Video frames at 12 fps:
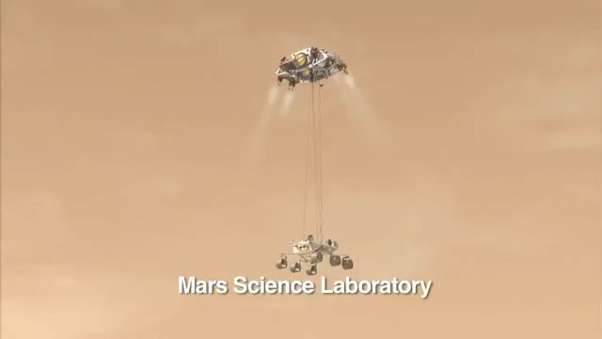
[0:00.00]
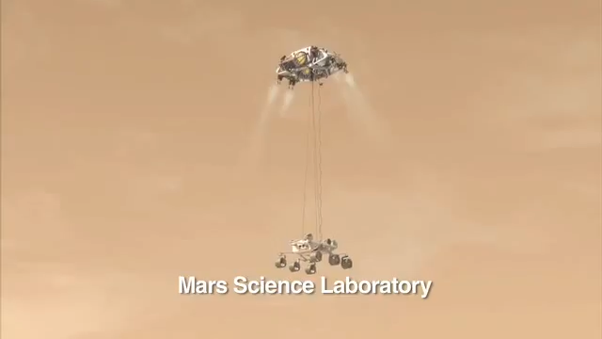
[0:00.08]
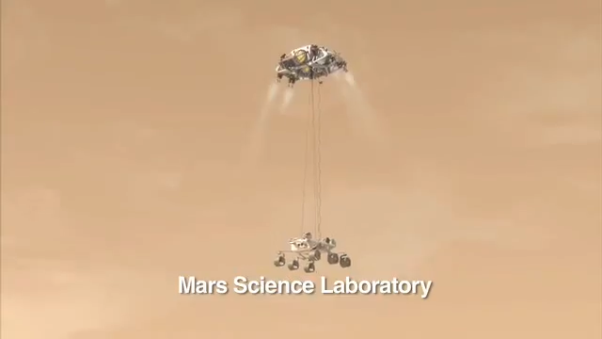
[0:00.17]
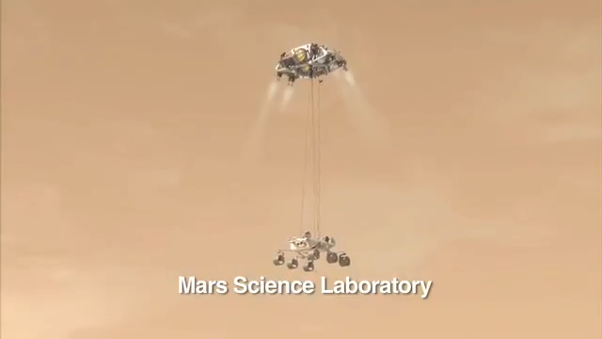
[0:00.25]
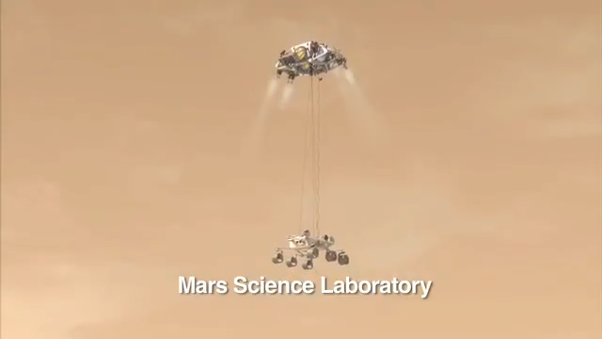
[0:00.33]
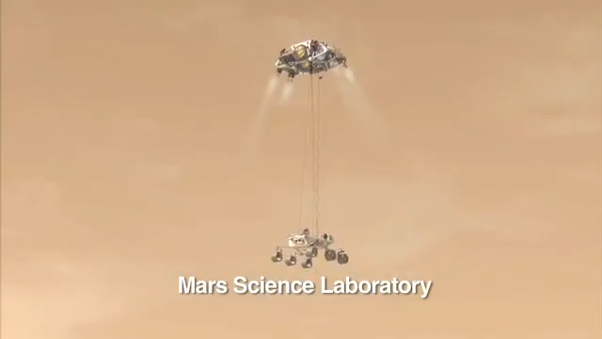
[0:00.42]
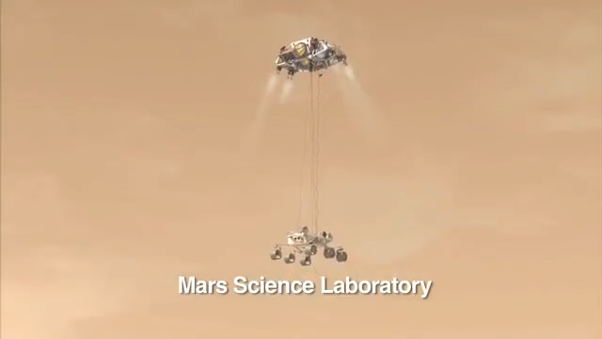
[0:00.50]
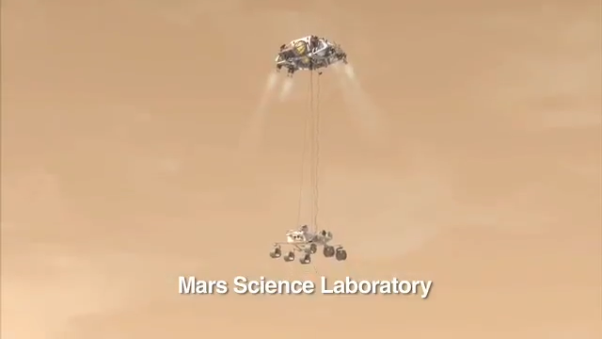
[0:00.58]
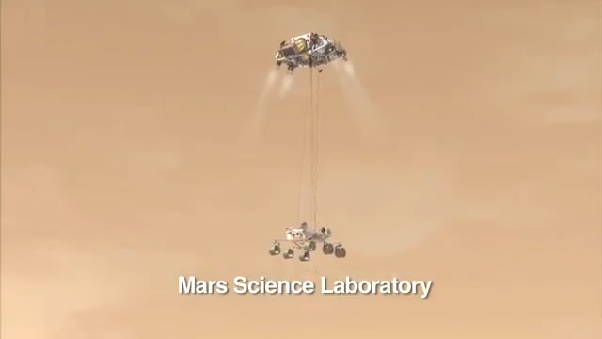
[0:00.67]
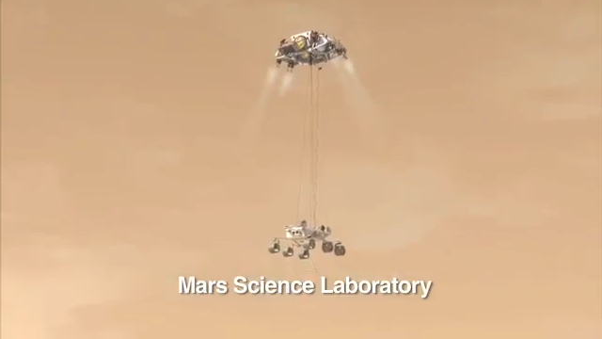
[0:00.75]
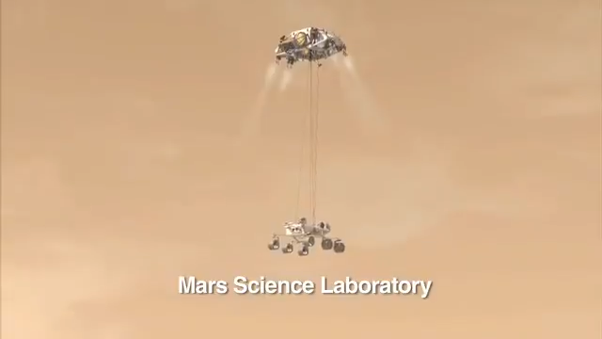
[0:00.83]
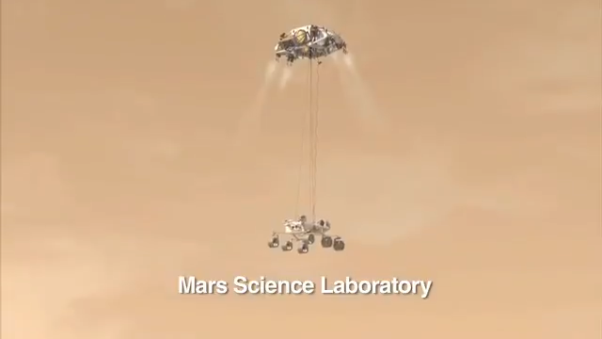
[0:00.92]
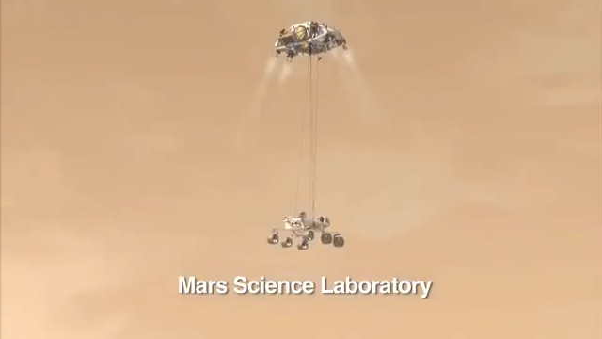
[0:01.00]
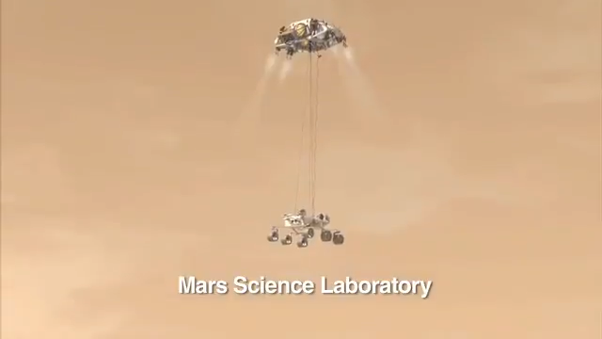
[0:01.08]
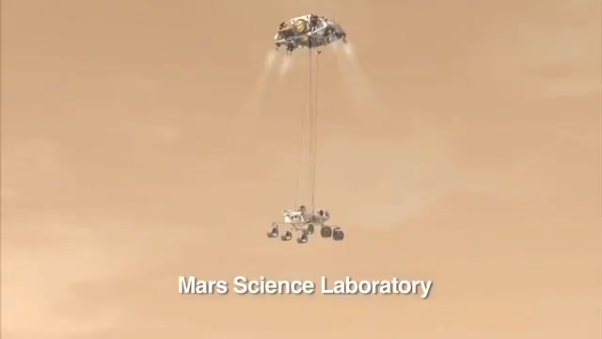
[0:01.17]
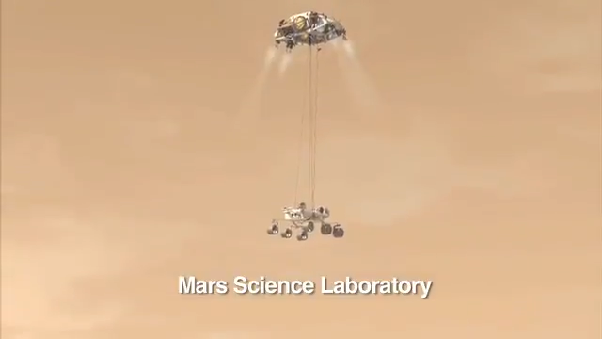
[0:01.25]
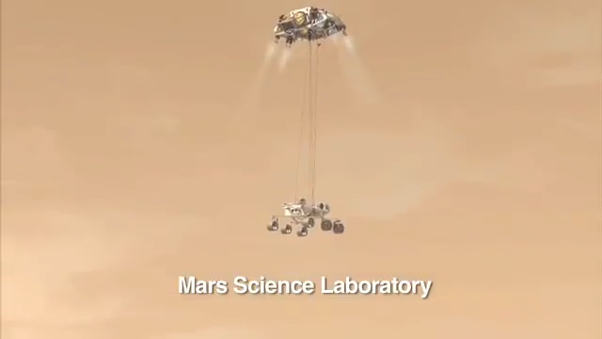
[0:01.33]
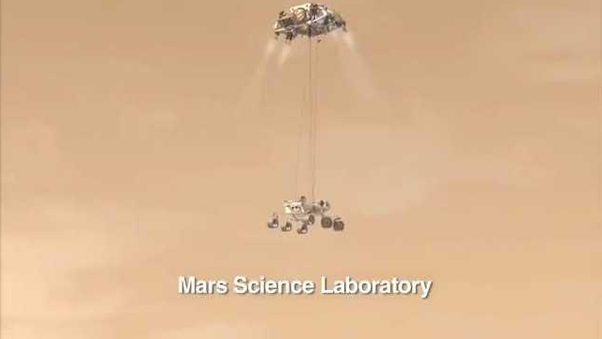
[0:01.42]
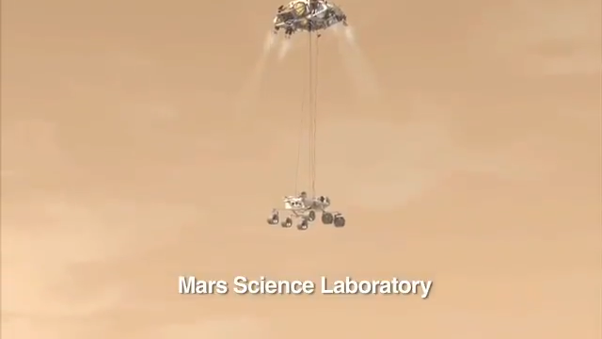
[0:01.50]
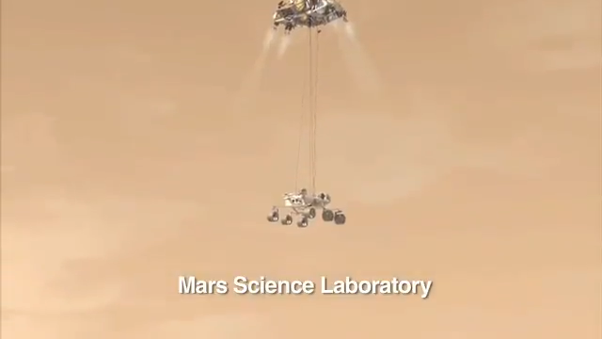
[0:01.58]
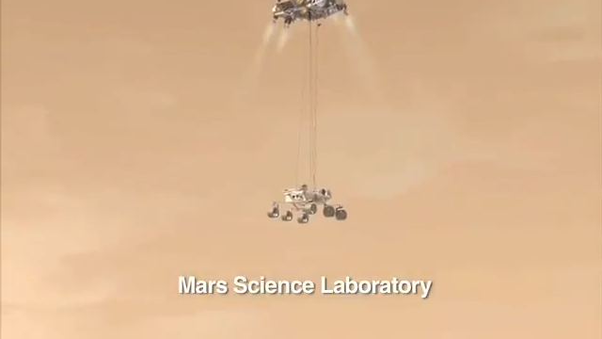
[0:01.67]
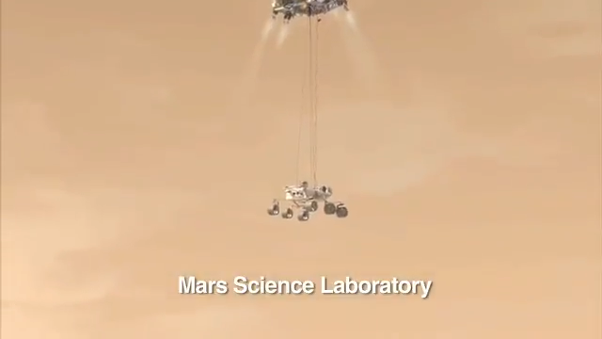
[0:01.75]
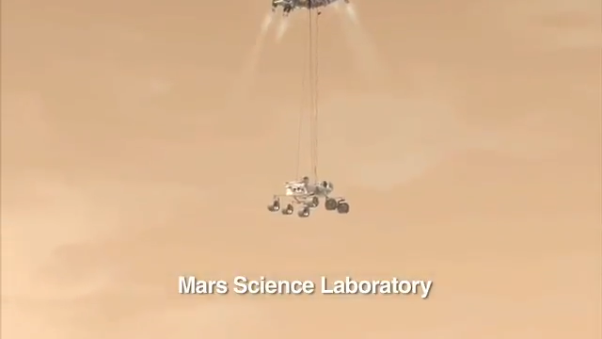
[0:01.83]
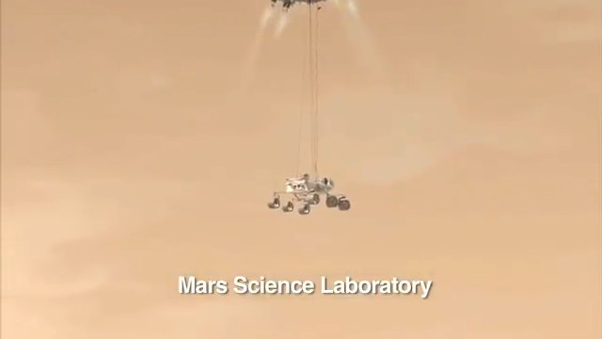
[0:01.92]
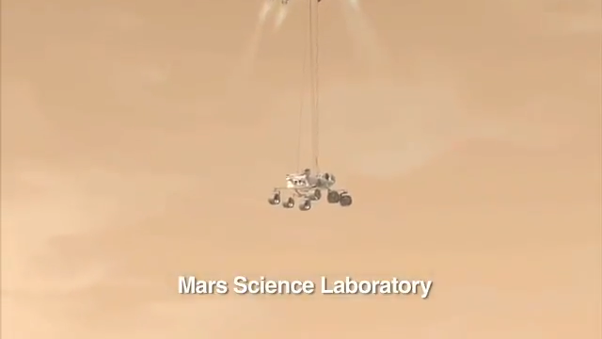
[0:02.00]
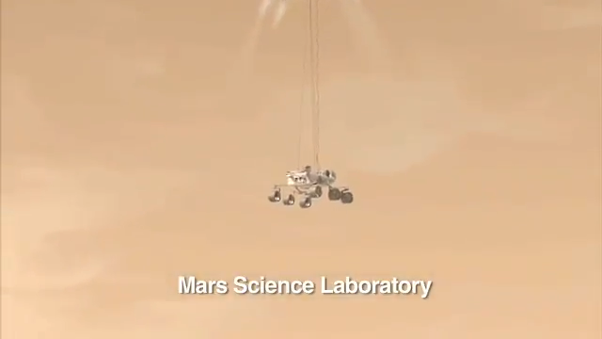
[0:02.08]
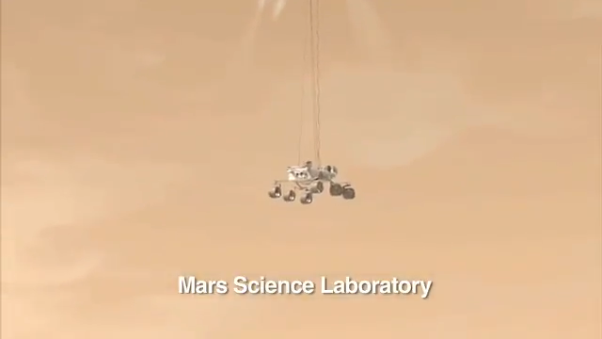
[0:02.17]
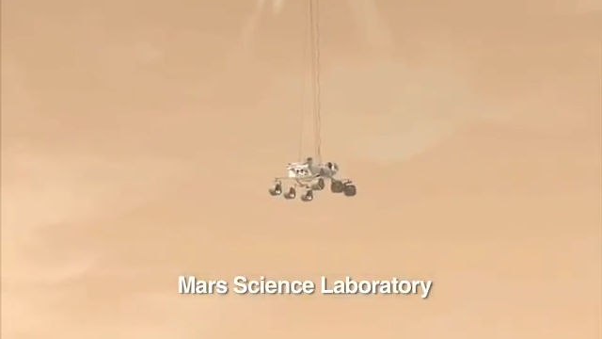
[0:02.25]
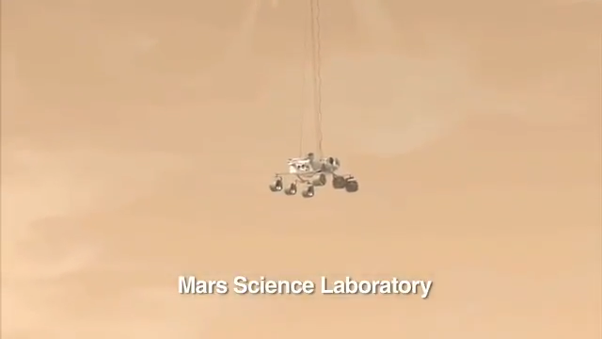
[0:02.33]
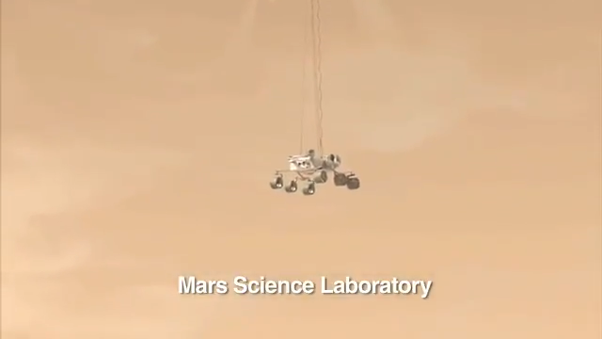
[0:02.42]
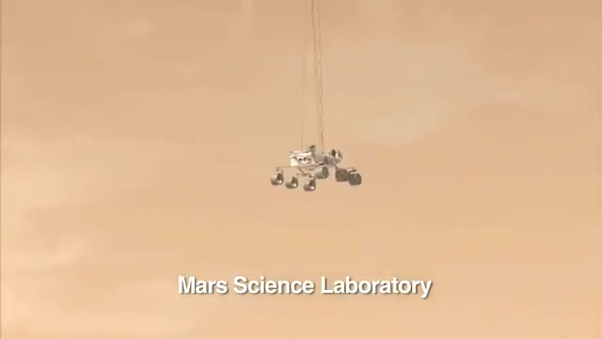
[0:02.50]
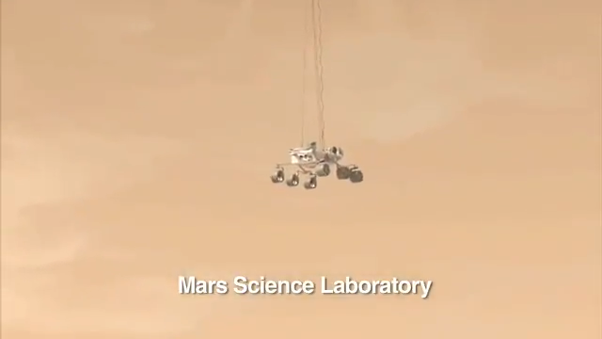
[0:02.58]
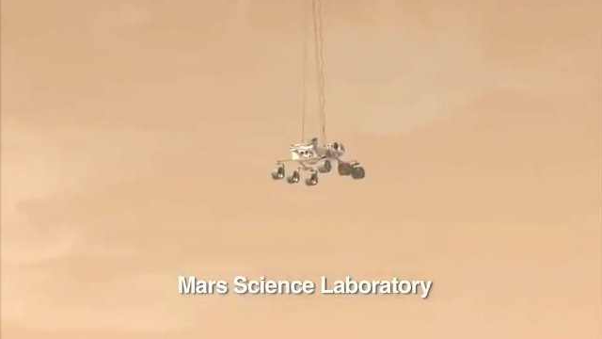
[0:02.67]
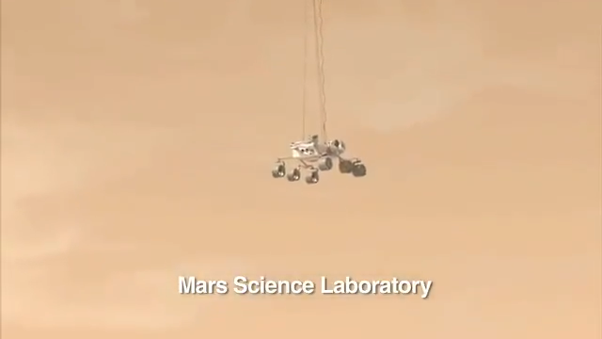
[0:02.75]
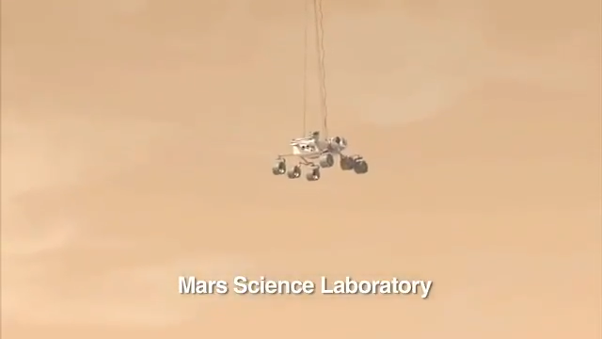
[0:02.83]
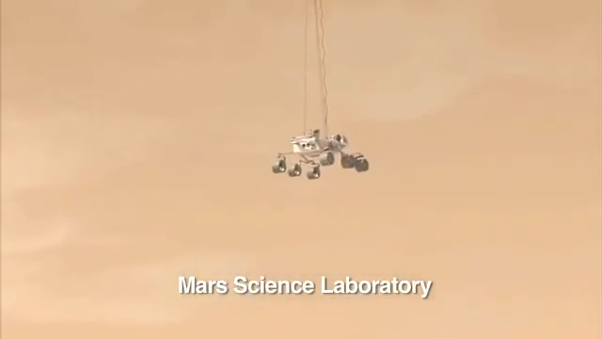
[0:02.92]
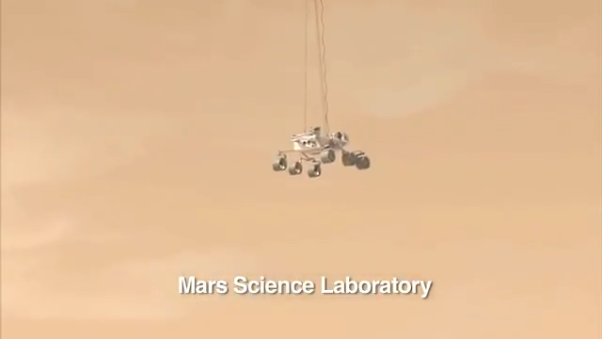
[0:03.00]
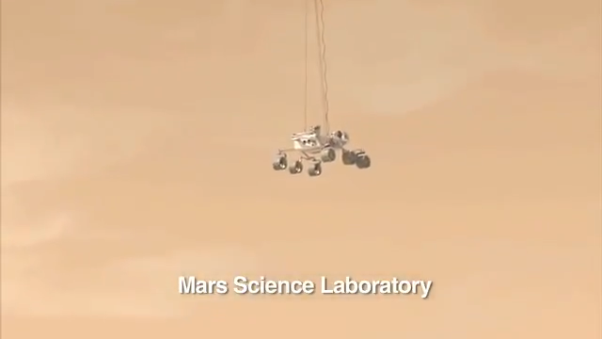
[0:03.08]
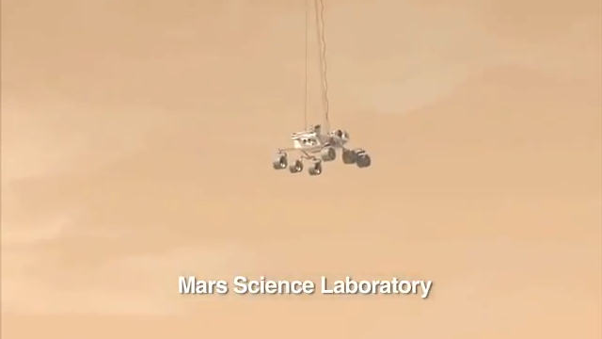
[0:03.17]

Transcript: (no speaker visible)